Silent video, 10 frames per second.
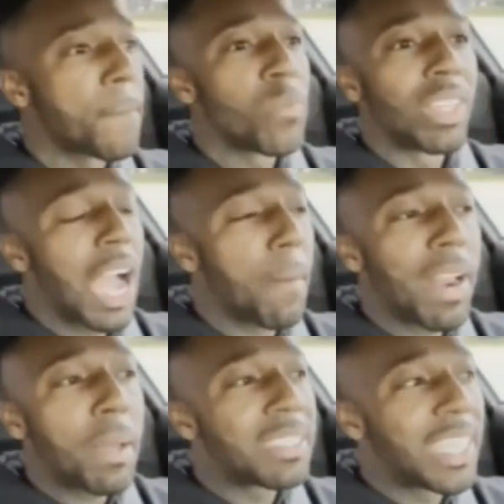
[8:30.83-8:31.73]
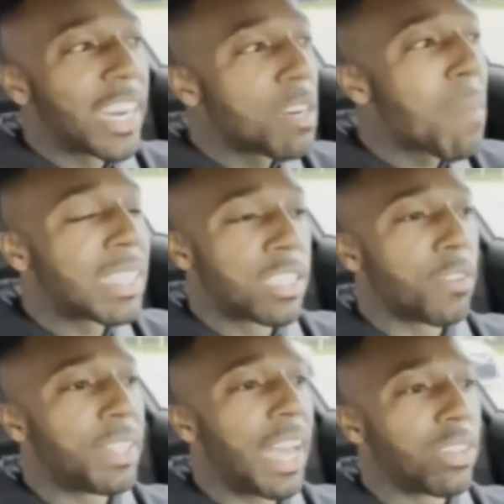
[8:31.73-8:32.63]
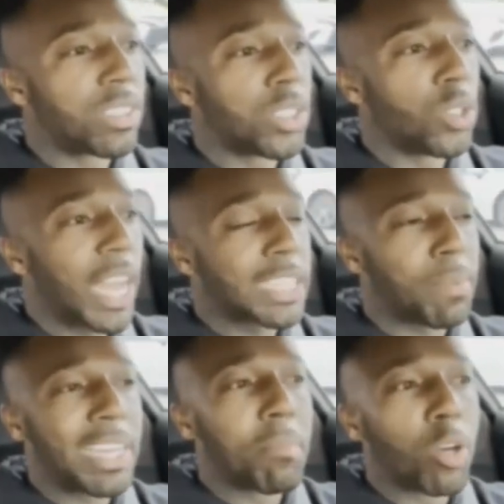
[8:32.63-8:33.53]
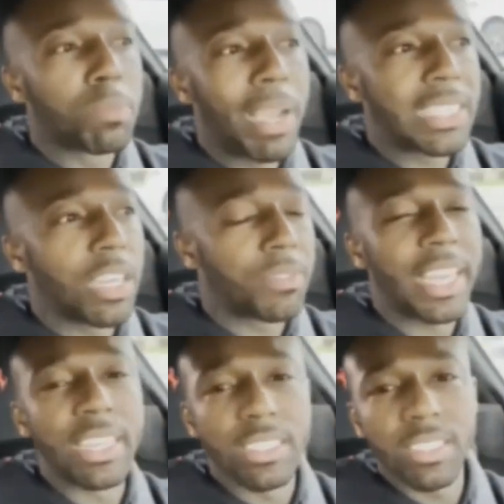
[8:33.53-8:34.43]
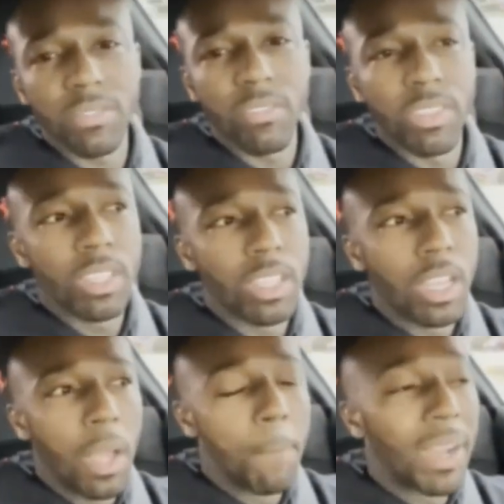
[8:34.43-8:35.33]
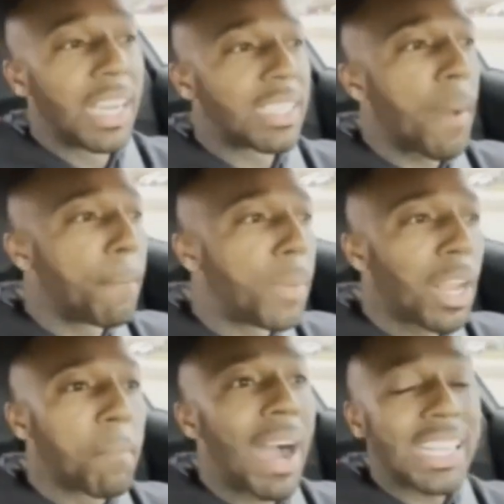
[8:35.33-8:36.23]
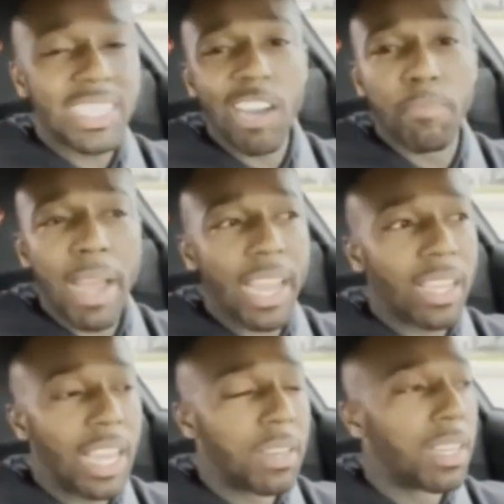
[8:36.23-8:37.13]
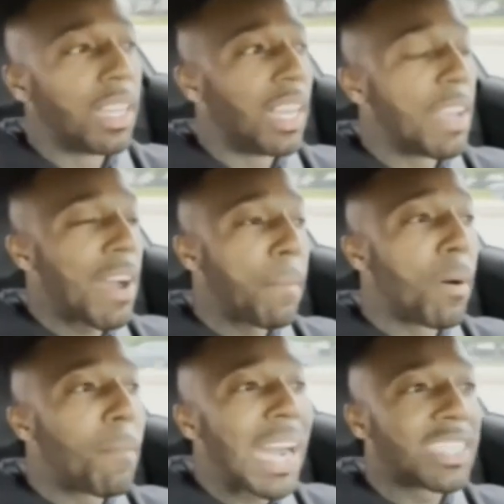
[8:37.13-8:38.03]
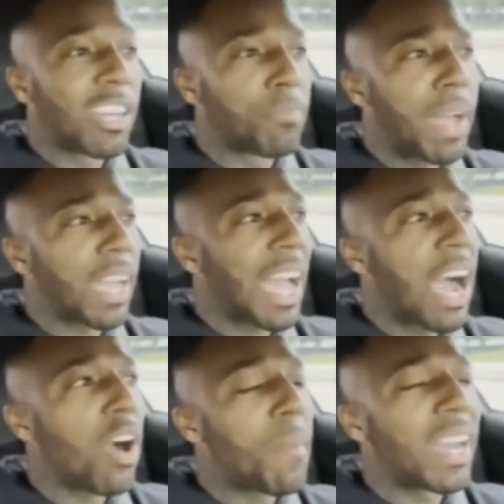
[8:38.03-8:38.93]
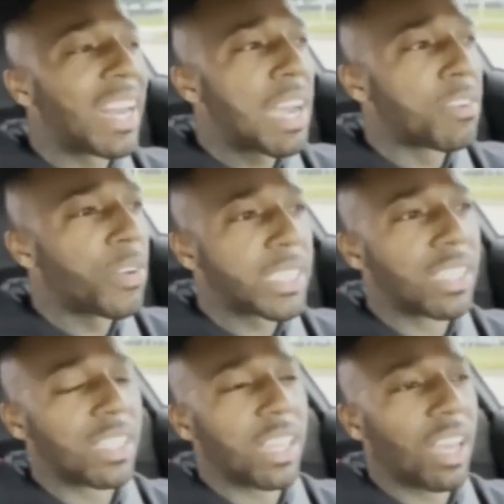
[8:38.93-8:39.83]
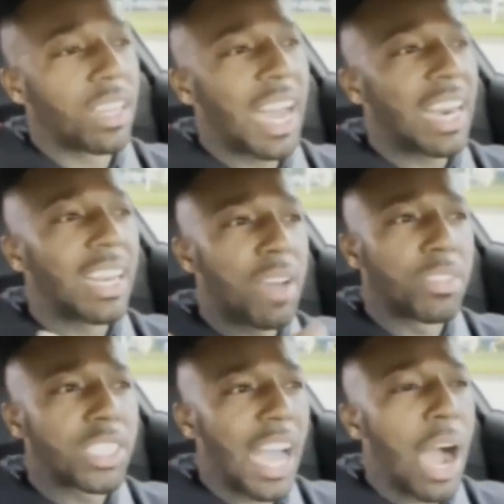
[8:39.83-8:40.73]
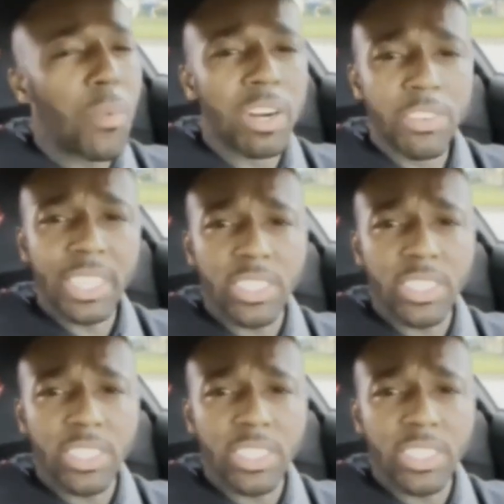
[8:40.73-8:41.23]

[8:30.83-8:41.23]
I'm not tearing myself down to explain the most basic of things, because I'm putting myself back. And if I put myself back, how am I going to ever reach the kind of levels that I want to reach?